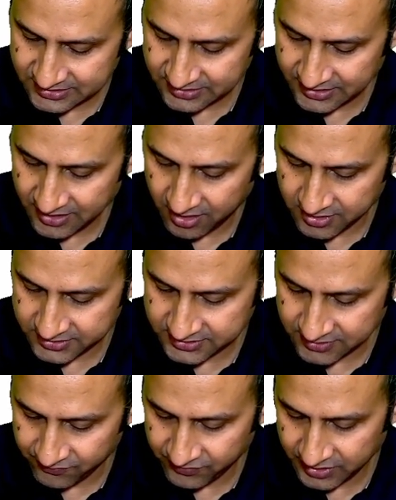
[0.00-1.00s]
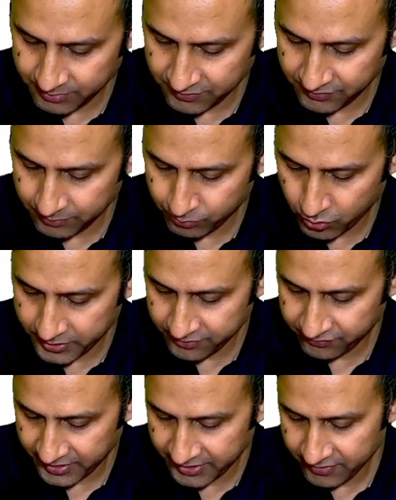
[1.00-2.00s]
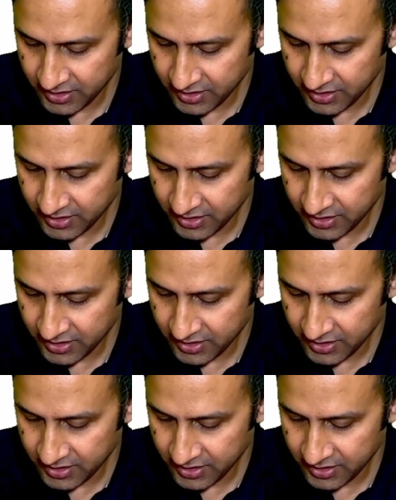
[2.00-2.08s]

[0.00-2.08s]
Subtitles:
they are somewhere between 0.5